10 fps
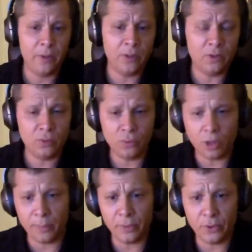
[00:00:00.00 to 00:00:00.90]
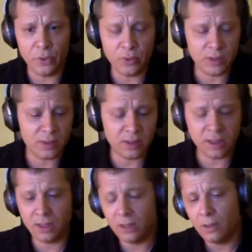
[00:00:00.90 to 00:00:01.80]
You need to open the news and
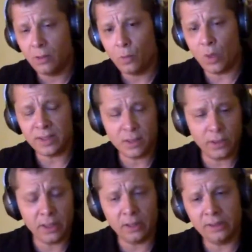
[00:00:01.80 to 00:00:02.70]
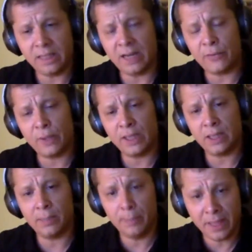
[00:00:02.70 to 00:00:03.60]
see what's going on in
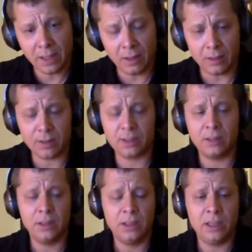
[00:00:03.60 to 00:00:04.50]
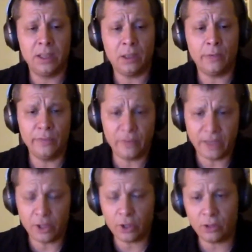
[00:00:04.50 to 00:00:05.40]
Africa because of
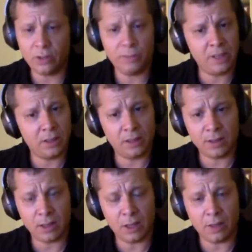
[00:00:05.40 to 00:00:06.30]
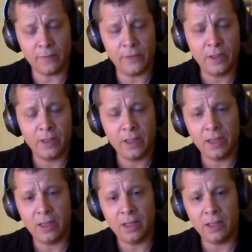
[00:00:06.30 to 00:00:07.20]
inflation and because of
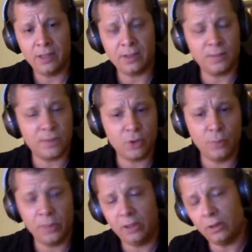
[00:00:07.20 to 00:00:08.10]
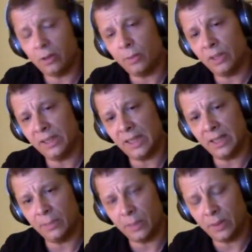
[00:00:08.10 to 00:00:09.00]
some stupid,
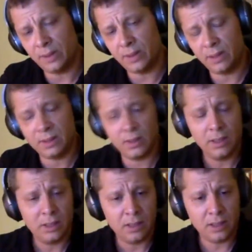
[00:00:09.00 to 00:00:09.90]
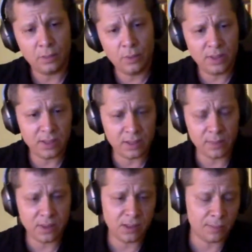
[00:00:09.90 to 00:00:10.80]
monetary policies. And I would say
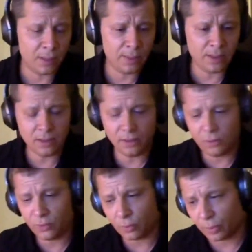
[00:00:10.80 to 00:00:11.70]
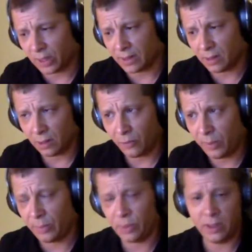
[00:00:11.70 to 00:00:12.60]
something that maybe is going to surprise a lot of
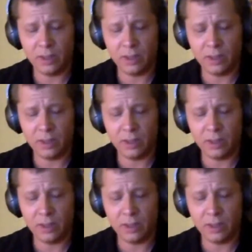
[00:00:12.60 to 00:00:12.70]
people